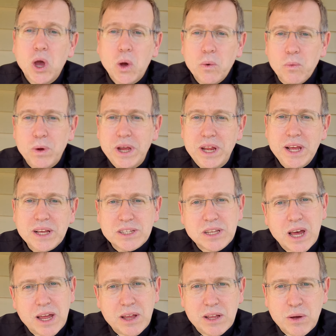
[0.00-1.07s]
reading is
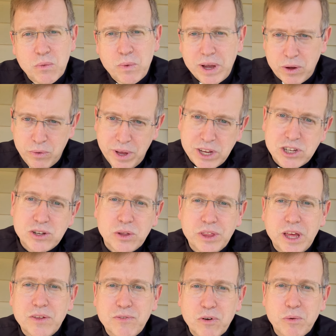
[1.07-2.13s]
not a recreational
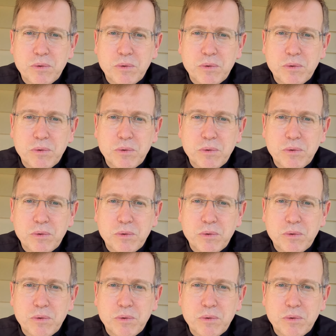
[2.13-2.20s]
thing.